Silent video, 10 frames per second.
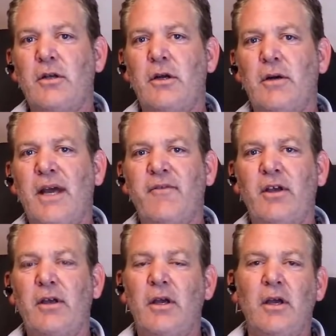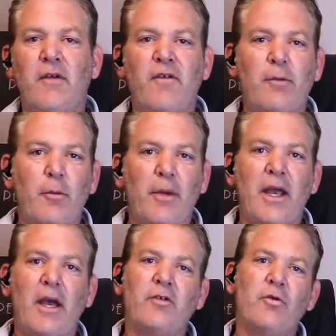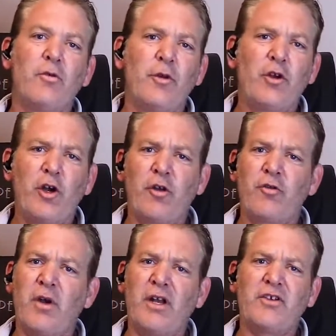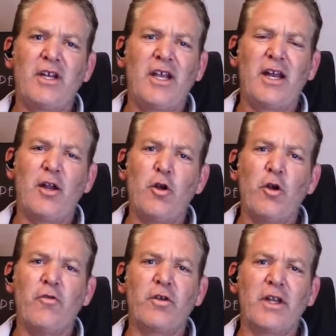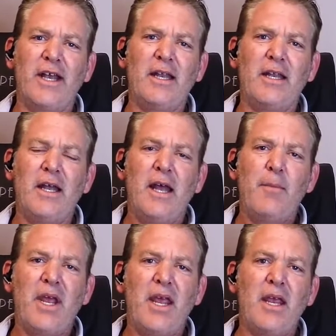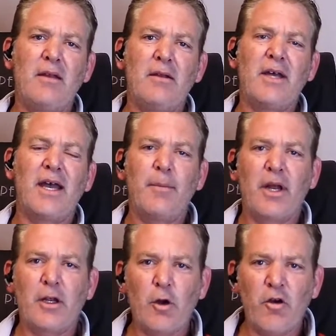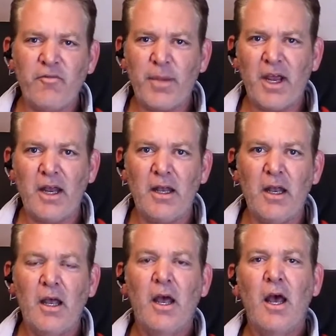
you know, having fibromyalgia, rheumatoid arthritis, any kind of nerve-related pain, diabetic nerve pain,